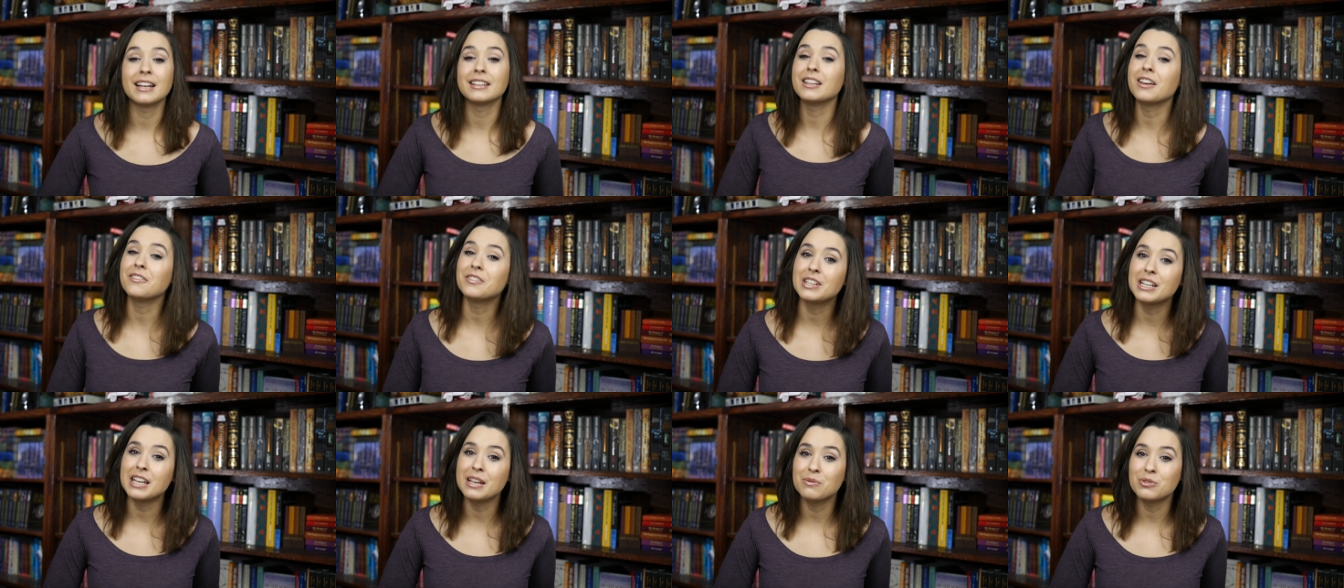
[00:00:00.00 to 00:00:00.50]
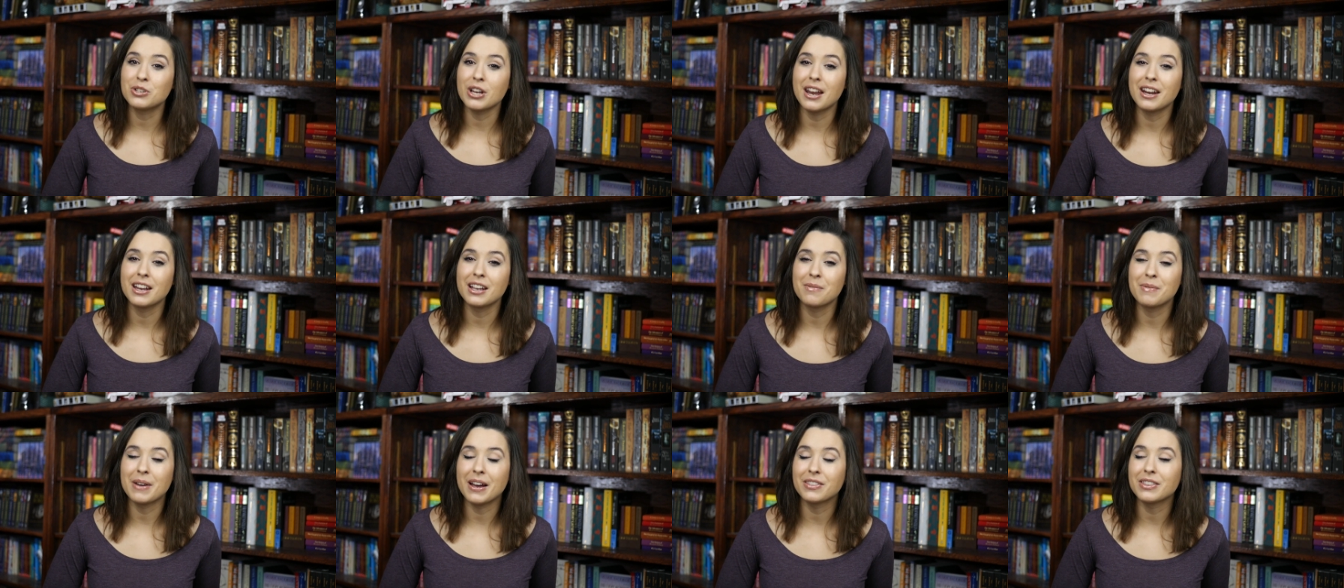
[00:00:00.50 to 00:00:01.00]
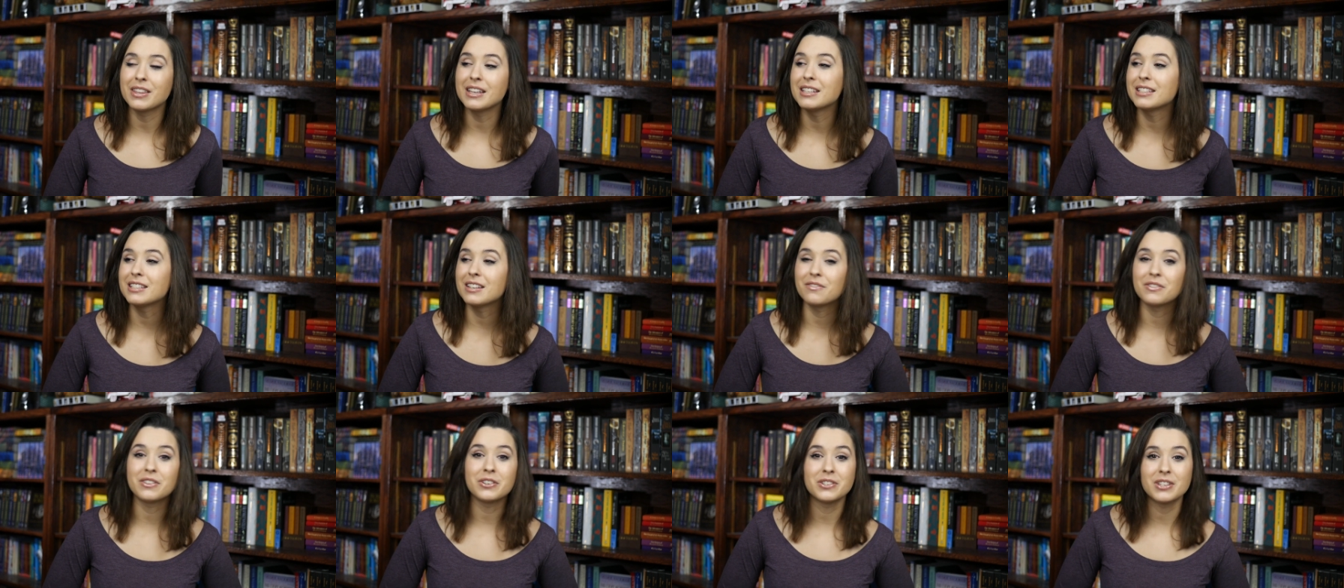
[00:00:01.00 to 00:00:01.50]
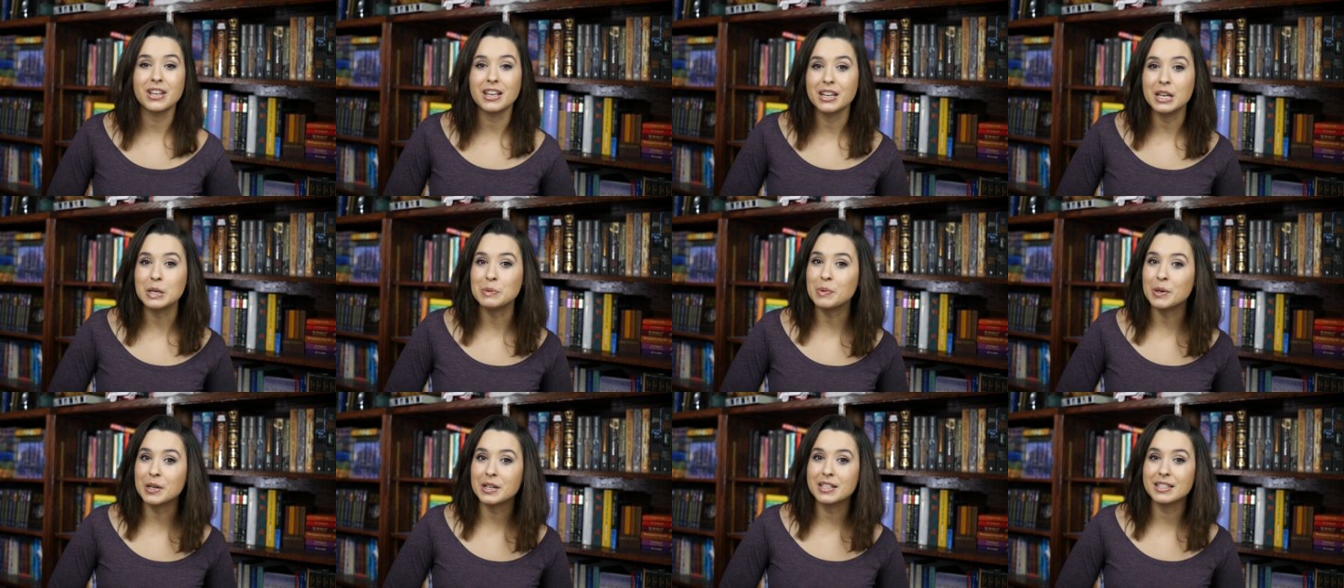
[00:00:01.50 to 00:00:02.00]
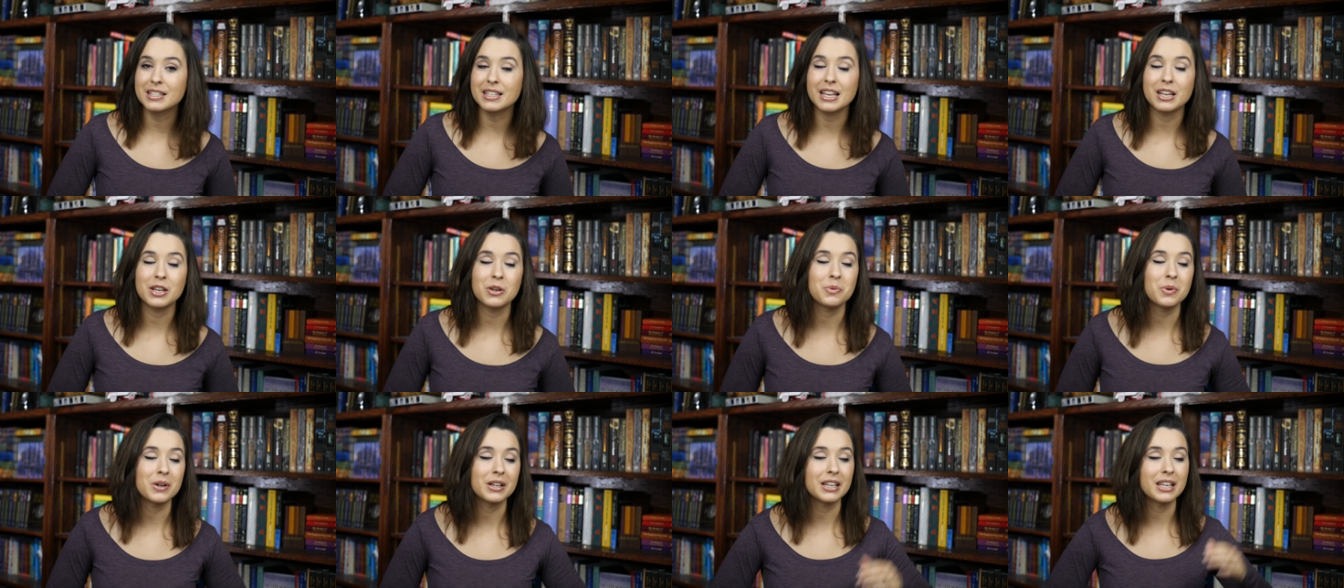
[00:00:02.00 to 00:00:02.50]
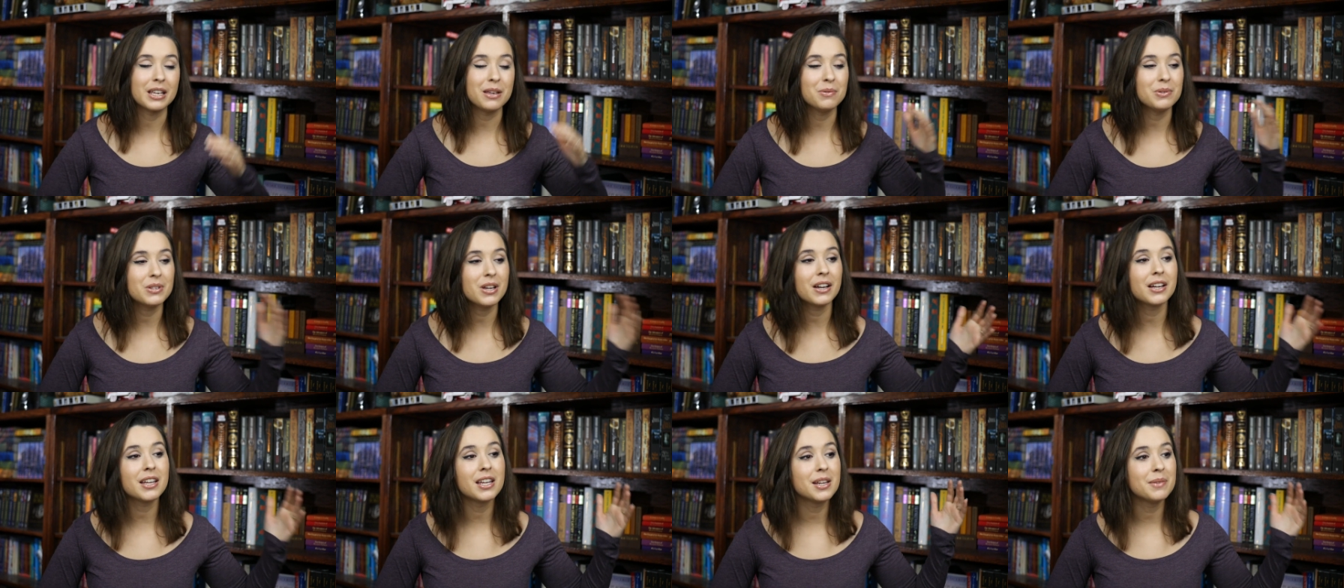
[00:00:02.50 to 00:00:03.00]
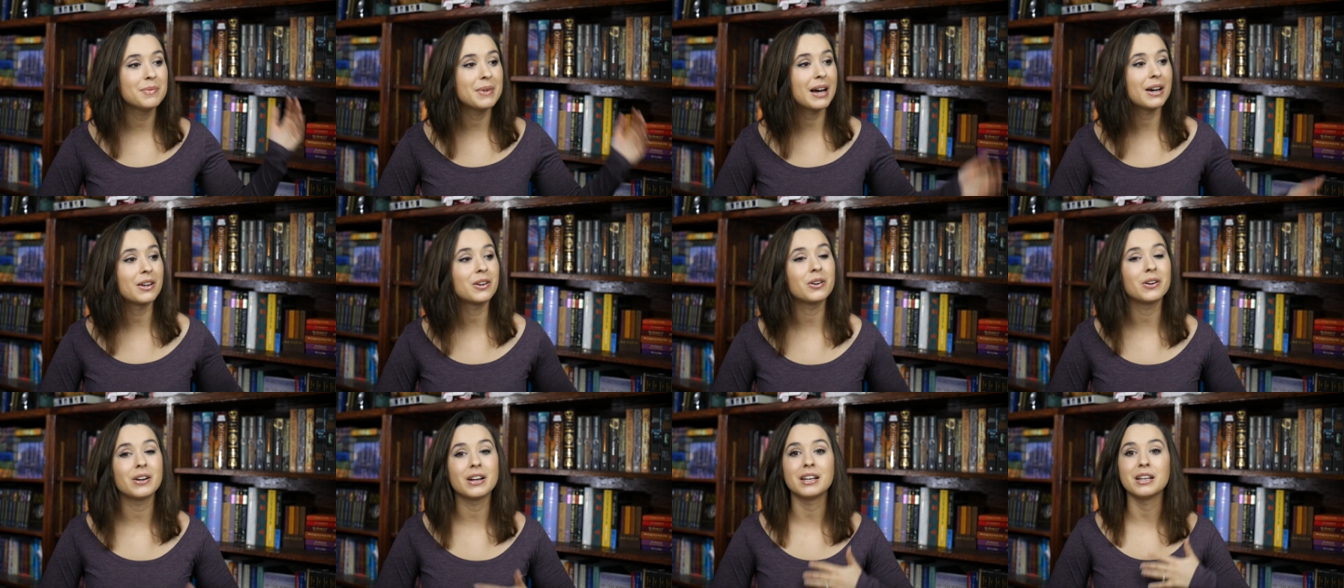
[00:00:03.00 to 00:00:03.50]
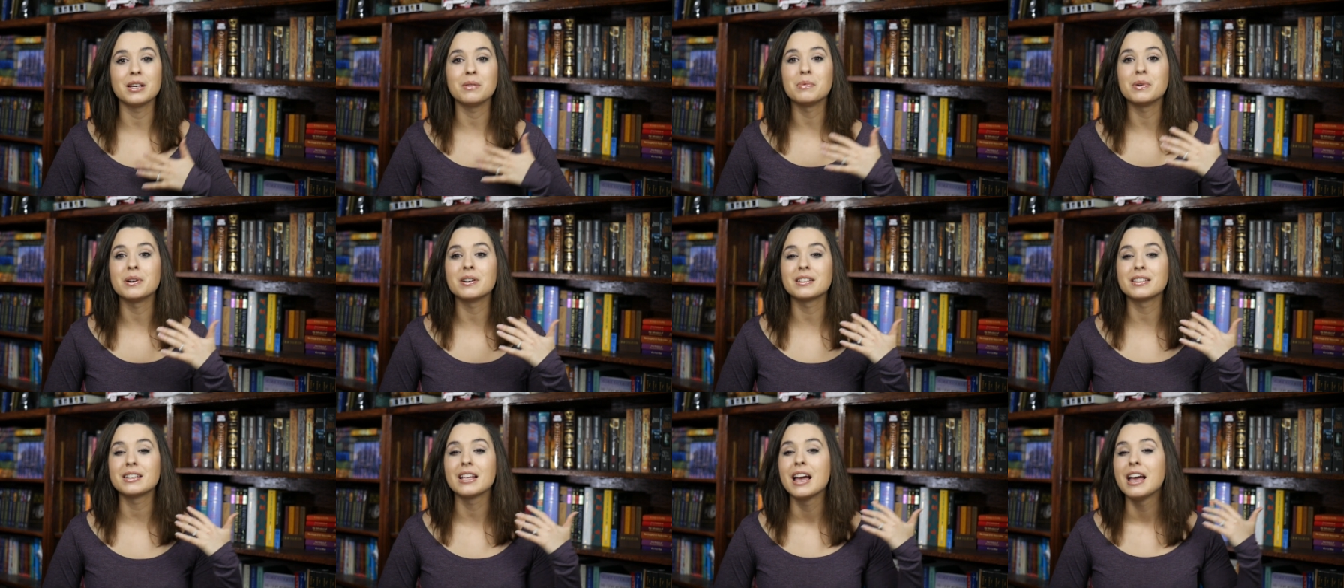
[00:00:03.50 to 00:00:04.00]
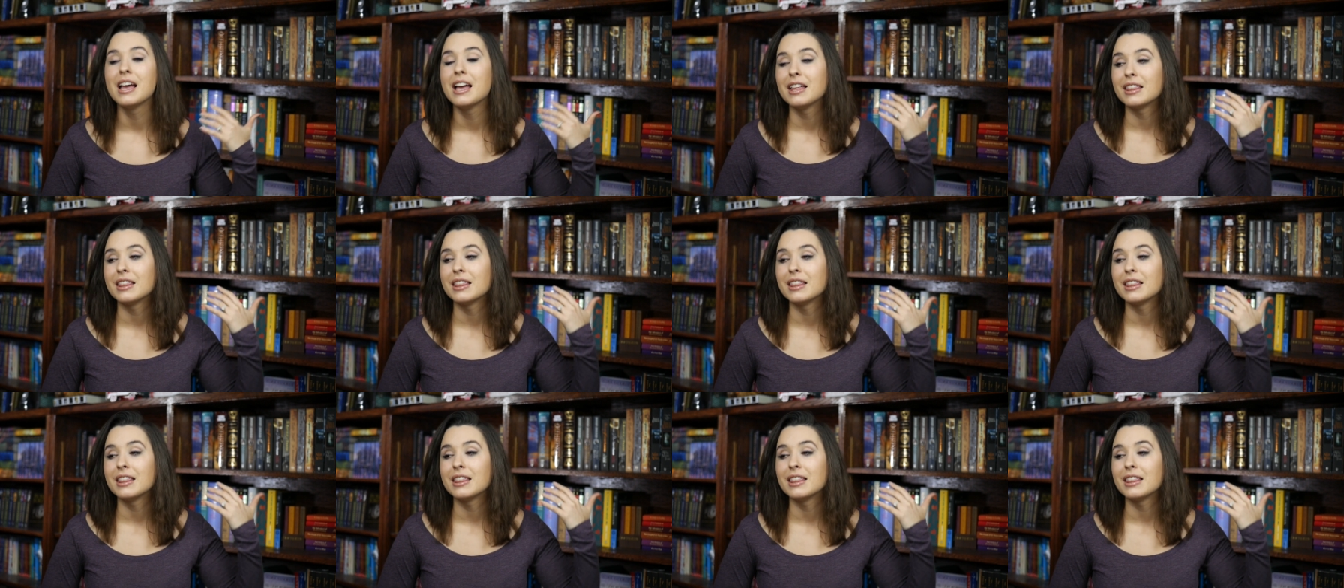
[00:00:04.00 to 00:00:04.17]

I'd love to keep chatting about this. If there's any books that you want to keep talking about, or any books